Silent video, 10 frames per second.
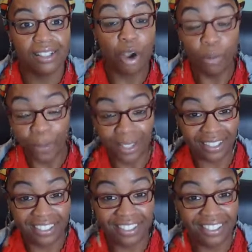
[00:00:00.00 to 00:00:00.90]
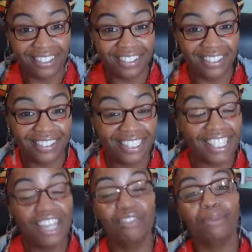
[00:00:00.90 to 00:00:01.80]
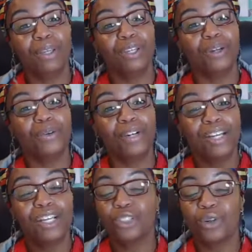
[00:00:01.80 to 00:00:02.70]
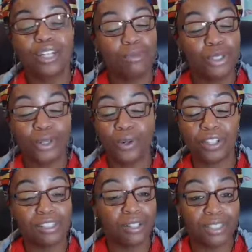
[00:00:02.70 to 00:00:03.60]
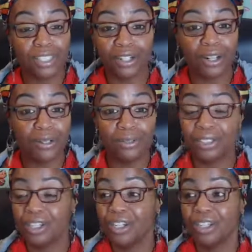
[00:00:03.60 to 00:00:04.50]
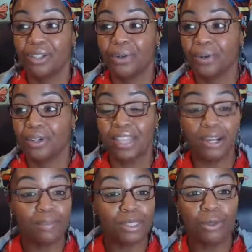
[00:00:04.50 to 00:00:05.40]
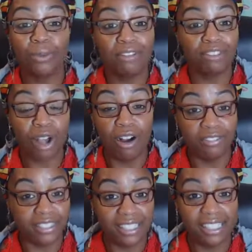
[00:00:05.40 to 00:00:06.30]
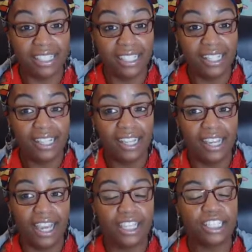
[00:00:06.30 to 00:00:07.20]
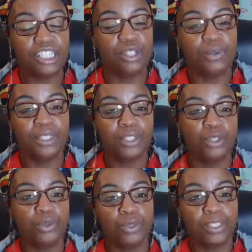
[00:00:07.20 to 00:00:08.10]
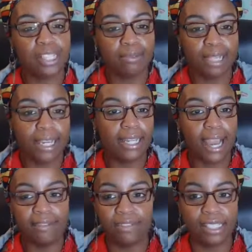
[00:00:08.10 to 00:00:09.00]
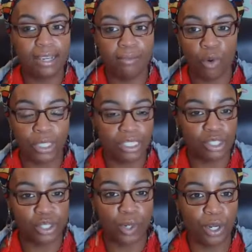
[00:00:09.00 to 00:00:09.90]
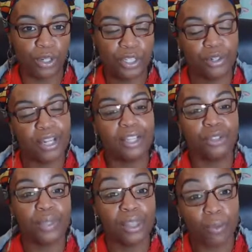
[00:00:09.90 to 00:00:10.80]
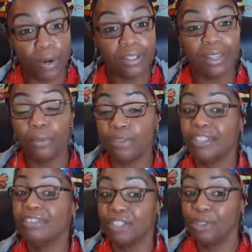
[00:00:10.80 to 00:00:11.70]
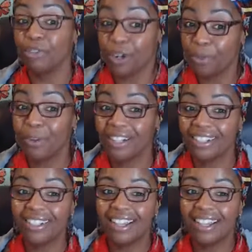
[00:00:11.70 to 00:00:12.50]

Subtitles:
Coping can even be you showing up to your consultant, your coach, your therapist, whomever's office, and continuing to do the same thing and have the same questions going on, and you're not doing the work that we've given you for homework.